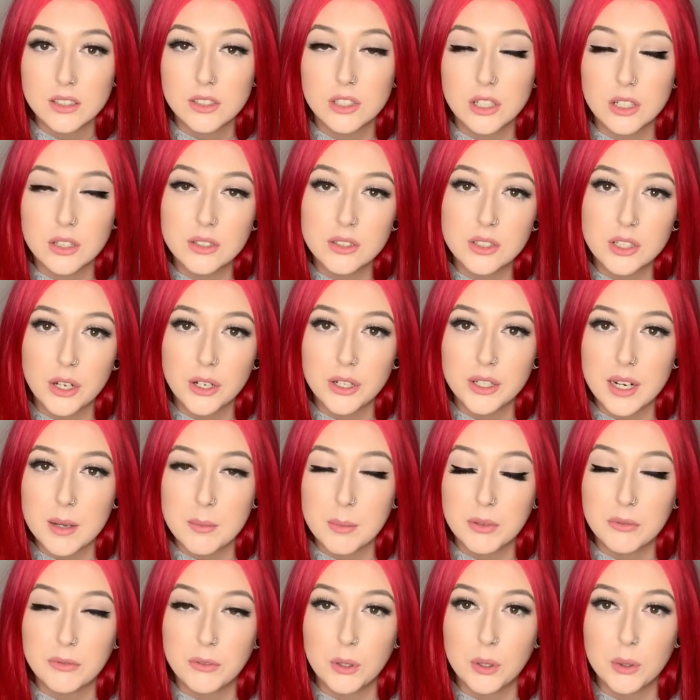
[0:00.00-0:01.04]
John Doe
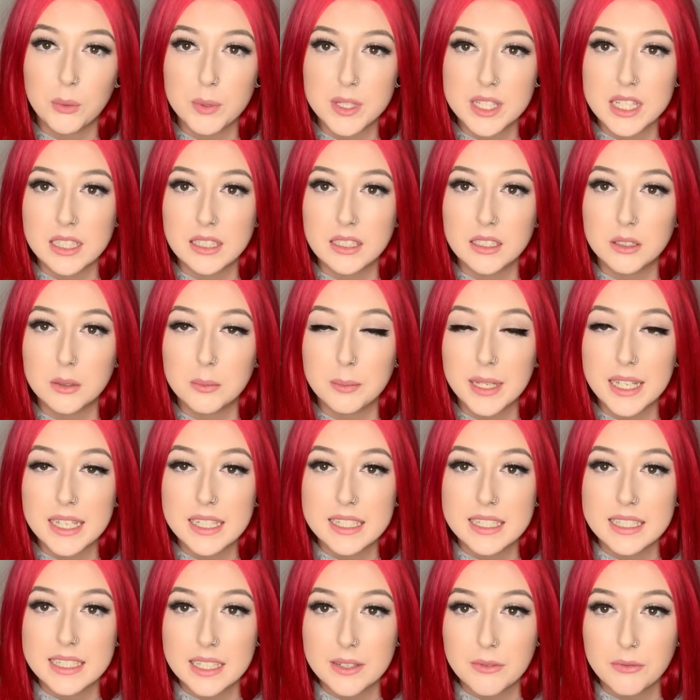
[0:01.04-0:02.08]
number 4 was a little bit
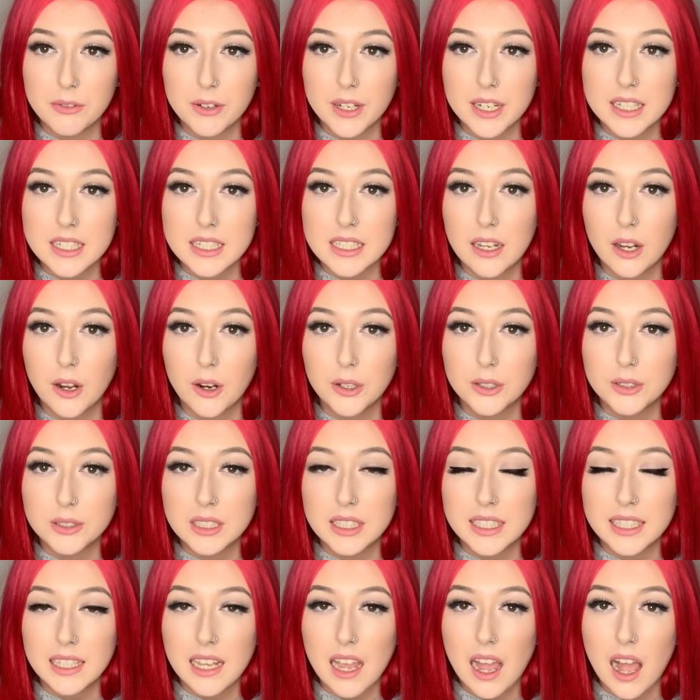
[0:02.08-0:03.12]
different.
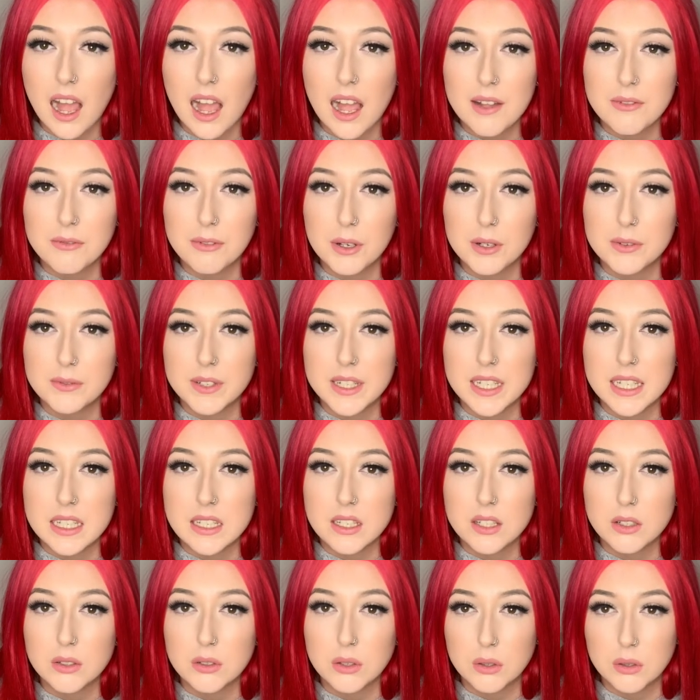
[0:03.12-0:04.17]
Only half of
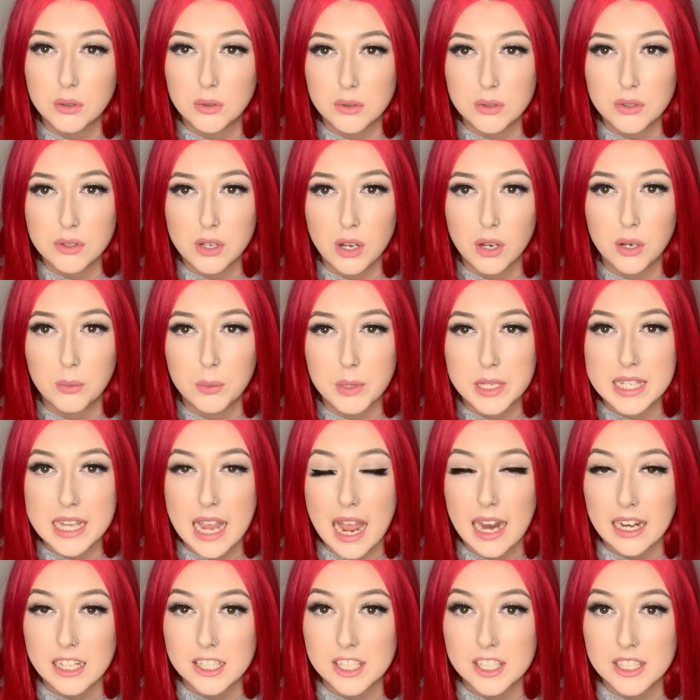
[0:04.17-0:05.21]
his torso was
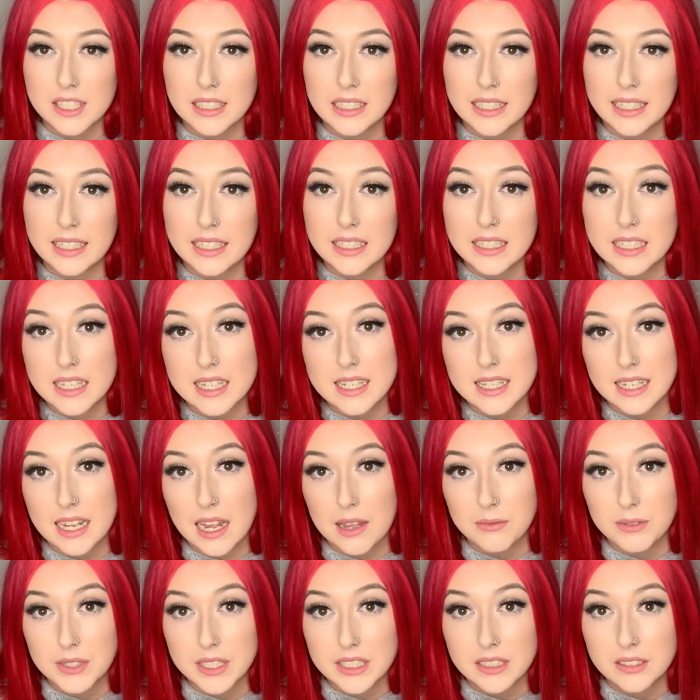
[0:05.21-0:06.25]
actually
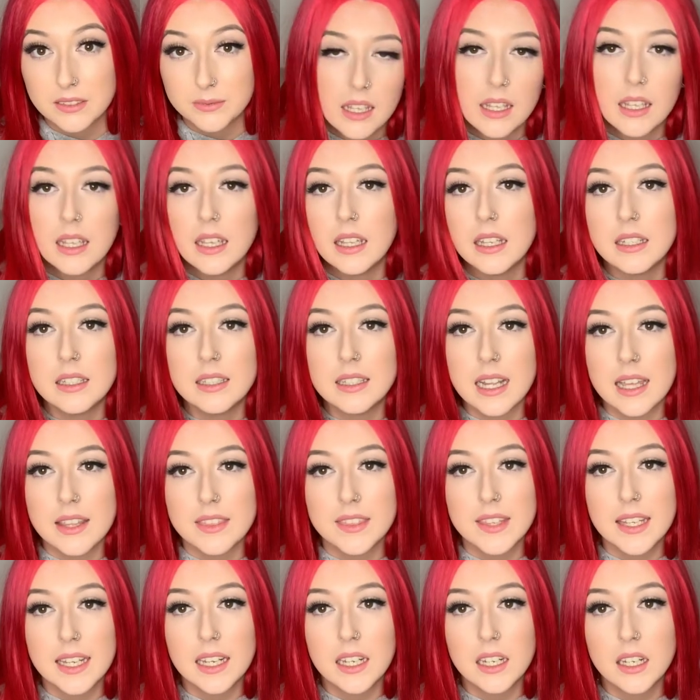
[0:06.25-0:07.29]
discovered.
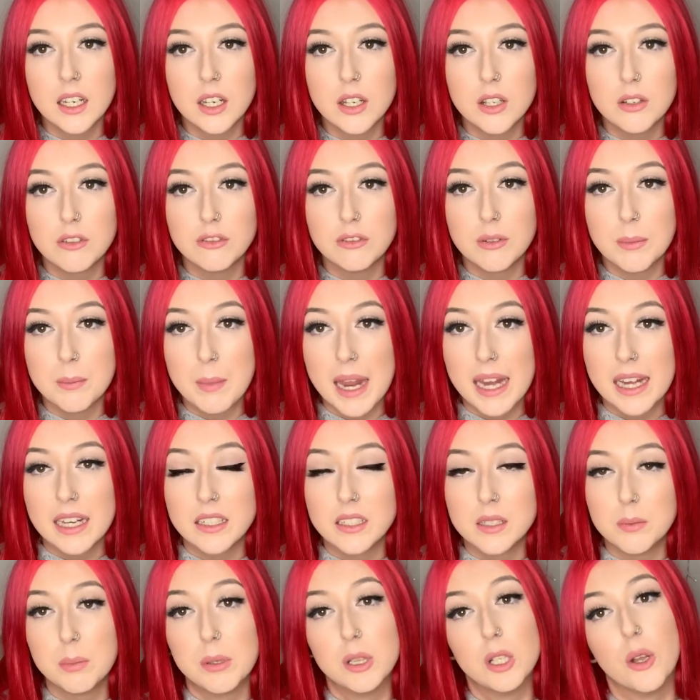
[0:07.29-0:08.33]
Nothing
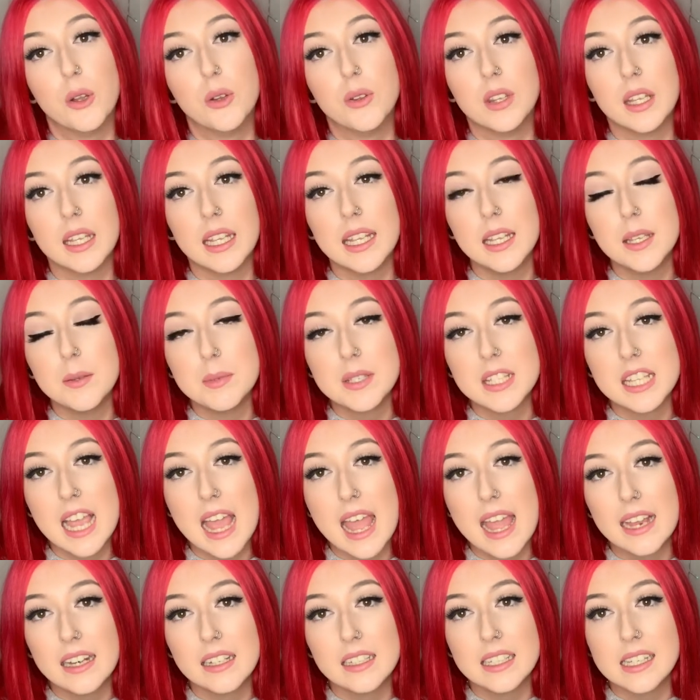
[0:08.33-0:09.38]
remained below the hips,
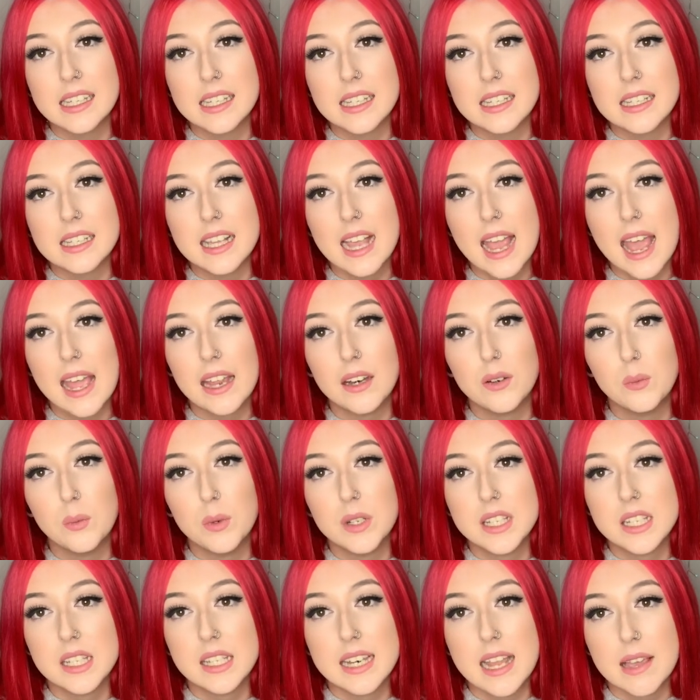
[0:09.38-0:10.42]
and his head
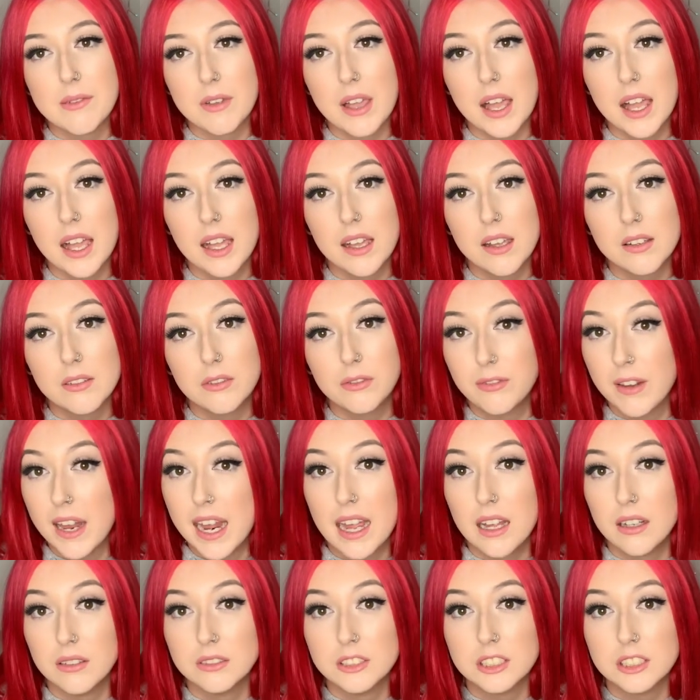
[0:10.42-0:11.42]
was never found.